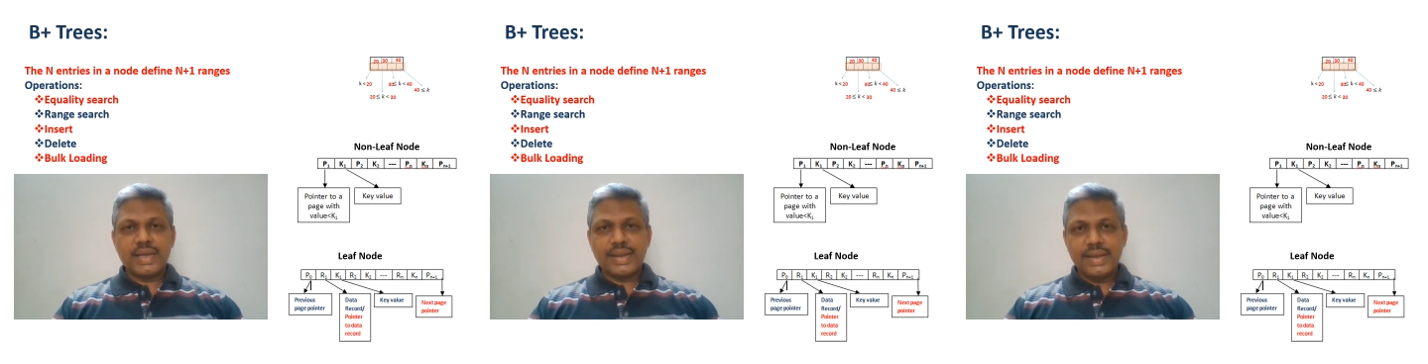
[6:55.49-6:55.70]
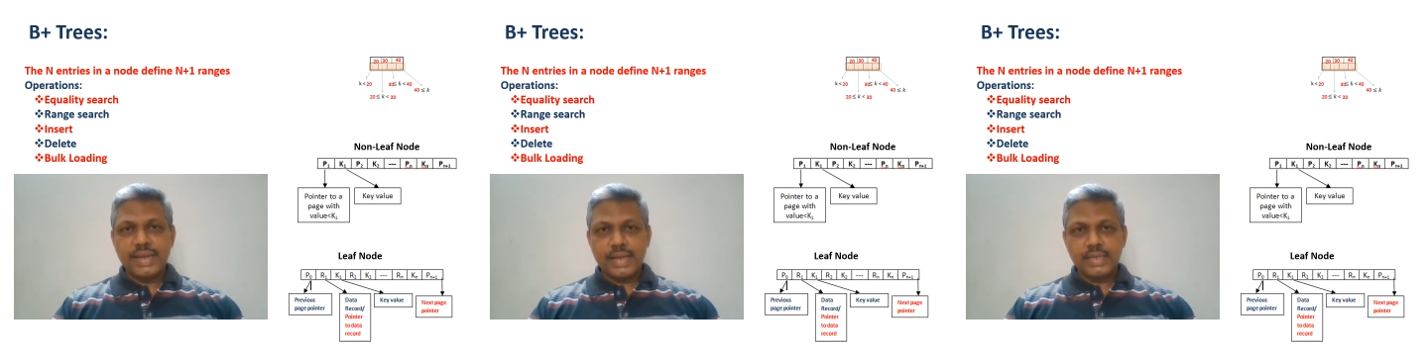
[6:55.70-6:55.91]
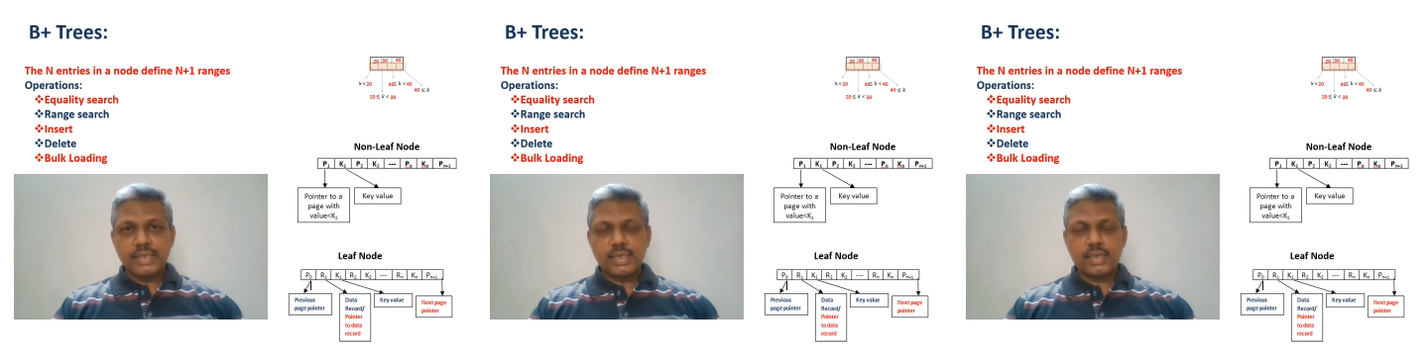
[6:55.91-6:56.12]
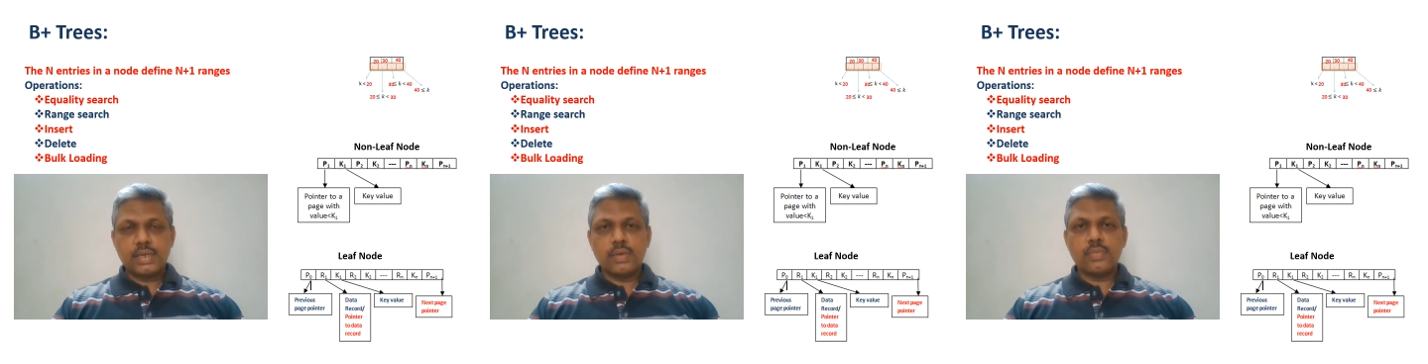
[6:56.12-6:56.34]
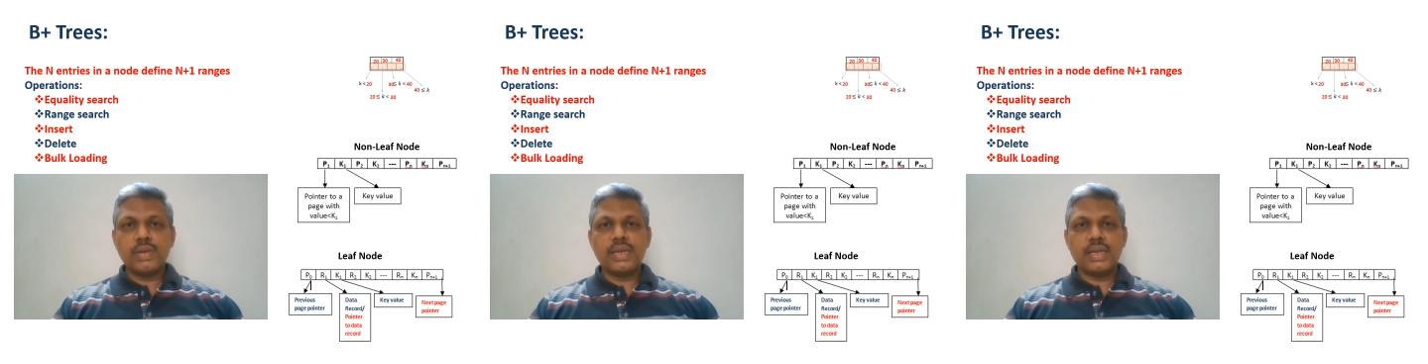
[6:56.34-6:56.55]
create
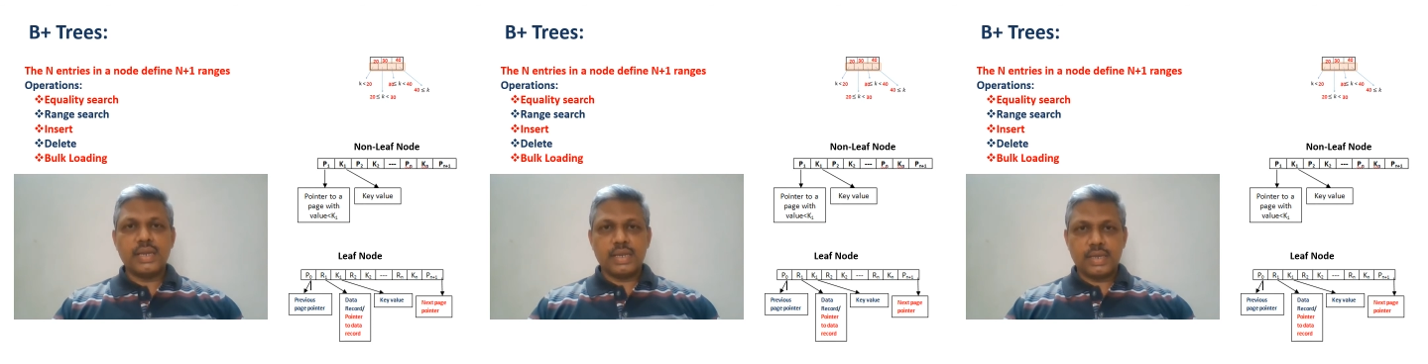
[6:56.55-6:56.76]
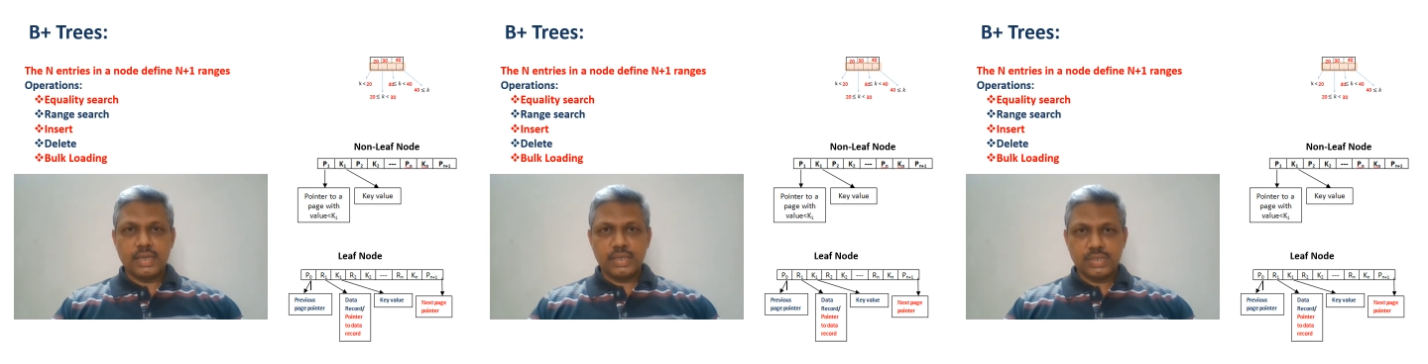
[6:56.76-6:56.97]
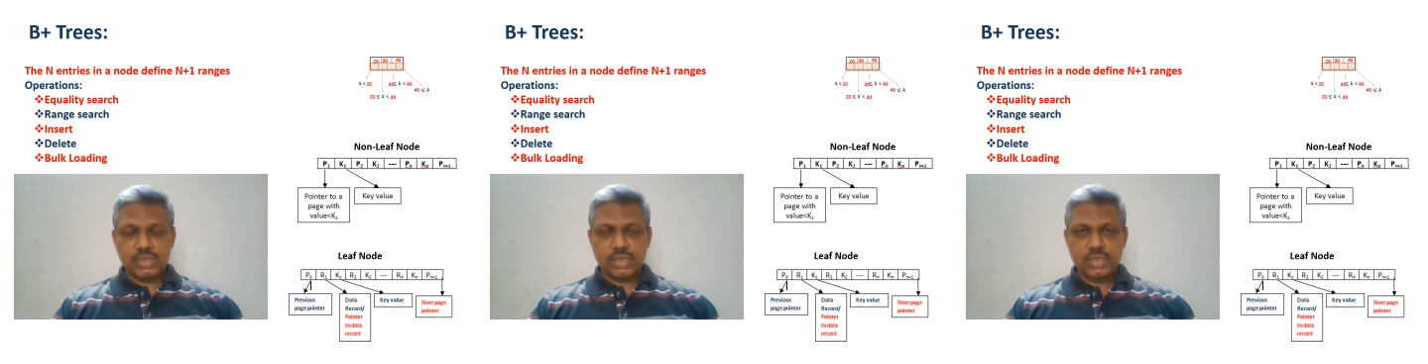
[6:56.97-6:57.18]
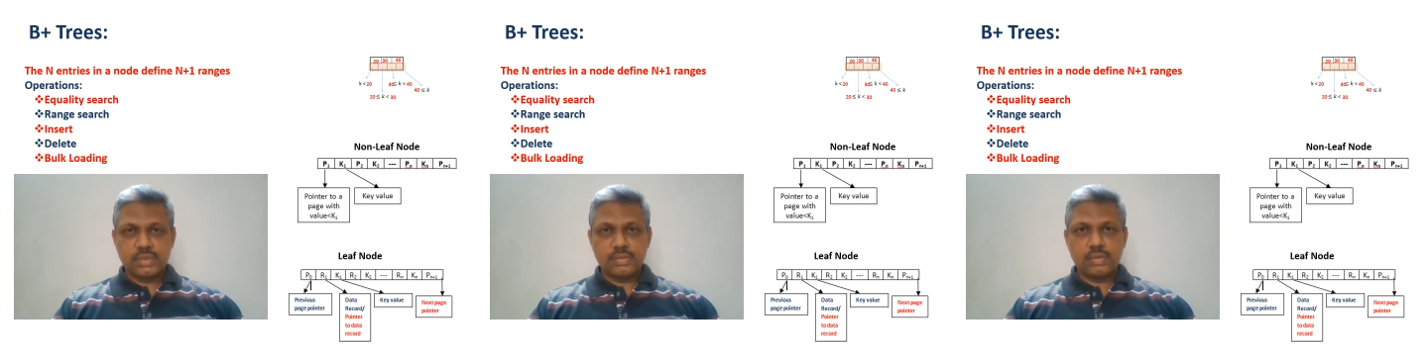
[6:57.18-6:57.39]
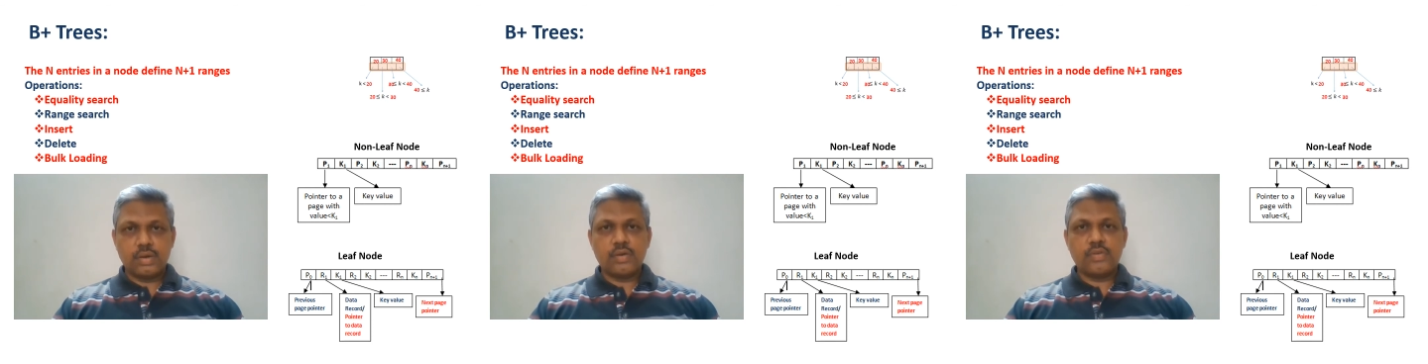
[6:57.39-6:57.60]
doubly linked list
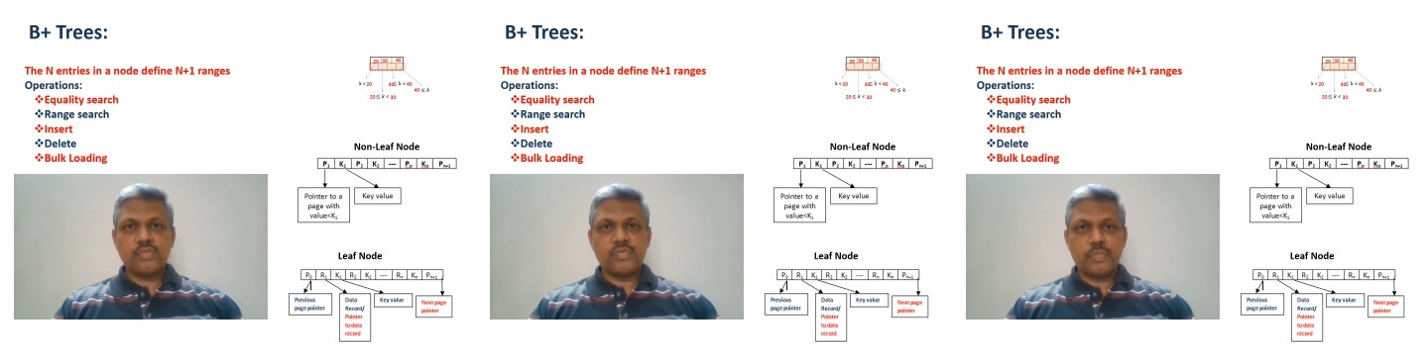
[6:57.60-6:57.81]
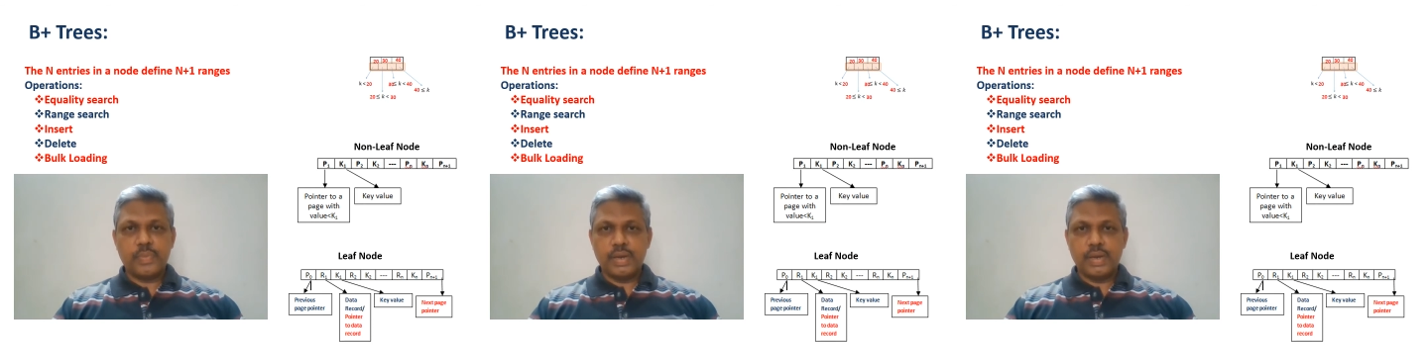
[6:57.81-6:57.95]
of